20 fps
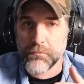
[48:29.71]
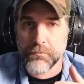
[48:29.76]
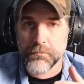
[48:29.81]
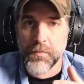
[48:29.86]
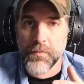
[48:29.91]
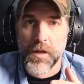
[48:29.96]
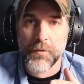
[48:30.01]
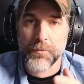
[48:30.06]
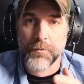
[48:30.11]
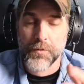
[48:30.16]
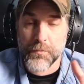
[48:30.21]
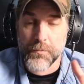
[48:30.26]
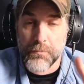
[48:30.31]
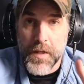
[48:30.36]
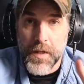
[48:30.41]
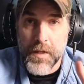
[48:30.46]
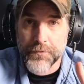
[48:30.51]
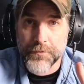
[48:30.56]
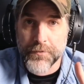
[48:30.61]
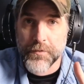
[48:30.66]
I would
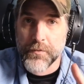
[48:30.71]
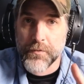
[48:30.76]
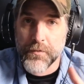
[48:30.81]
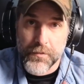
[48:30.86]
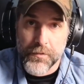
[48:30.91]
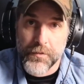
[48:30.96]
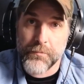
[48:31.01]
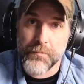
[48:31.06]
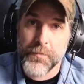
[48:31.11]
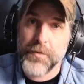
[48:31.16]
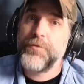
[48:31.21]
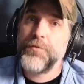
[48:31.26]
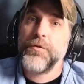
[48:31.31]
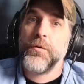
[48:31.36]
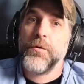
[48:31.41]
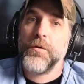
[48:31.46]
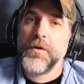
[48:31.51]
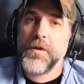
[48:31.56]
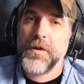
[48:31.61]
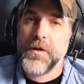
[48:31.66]
imagine the
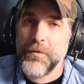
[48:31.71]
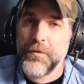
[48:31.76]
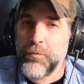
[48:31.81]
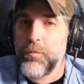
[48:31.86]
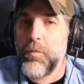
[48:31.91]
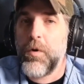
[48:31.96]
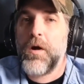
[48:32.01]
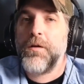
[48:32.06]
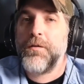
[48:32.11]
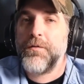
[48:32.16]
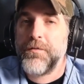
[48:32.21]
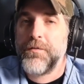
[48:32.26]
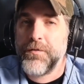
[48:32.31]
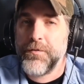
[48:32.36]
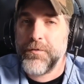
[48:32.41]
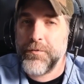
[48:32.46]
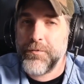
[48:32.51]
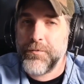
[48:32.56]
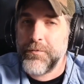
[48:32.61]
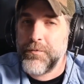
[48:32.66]
majority want
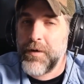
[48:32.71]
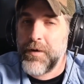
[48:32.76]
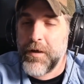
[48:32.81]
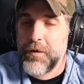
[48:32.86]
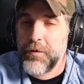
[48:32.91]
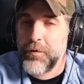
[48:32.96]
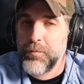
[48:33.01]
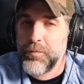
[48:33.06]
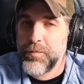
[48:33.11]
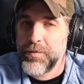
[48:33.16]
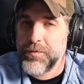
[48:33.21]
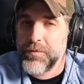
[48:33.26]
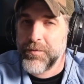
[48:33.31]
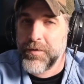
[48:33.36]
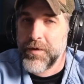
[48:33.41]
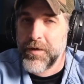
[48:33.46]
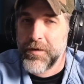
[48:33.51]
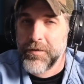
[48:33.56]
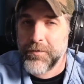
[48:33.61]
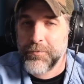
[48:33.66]
to help
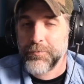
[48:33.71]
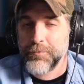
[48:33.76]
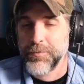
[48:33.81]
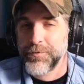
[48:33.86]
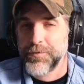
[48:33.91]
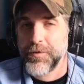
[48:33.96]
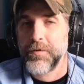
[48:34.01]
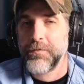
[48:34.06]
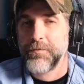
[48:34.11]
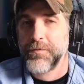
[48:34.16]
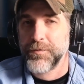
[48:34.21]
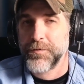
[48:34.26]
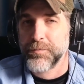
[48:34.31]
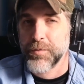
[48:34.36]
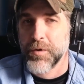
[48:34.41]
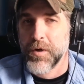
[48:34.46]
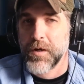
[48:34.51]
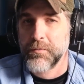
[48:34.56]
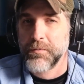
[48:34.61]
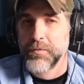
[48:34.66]
resolve this
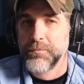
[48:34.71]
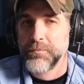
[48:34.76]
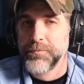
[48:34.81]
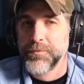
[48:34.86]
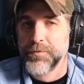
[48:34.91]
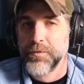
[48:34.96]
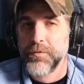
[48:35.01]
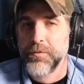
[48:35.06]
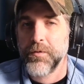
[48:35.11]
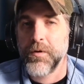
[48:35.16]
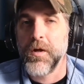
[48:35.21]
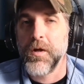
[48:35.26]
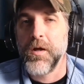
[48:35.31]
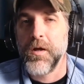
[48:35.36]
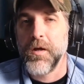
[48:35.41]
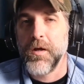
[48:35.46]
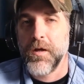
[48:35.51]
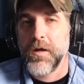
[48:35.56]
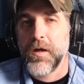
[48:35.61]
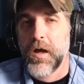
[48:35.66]
problem. So
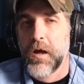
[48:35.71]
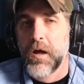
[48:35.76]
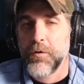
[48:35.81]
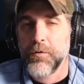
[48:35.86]
how